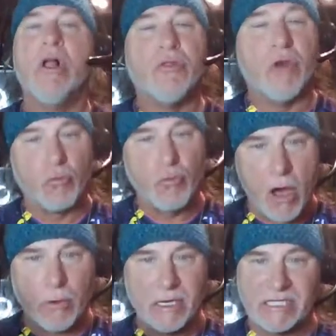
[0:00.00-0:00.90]
The
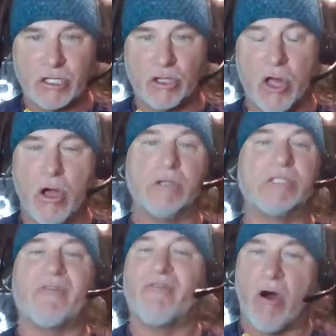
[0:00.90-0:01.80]
road is
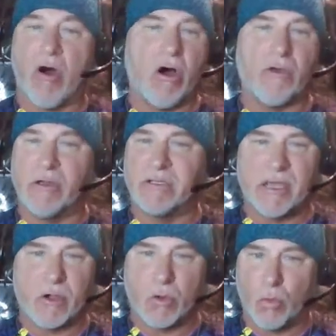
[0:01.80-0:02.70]
closed for all those
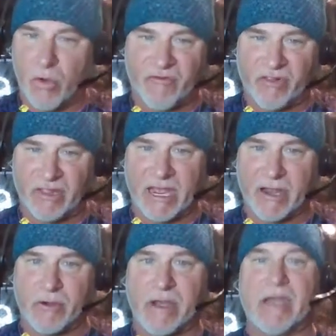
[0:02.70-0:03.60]
that are willfully
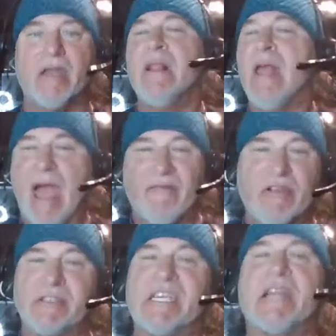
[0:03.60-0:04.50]
ignorant. If
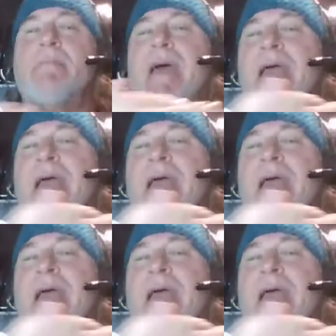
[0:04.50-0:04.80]
you didn't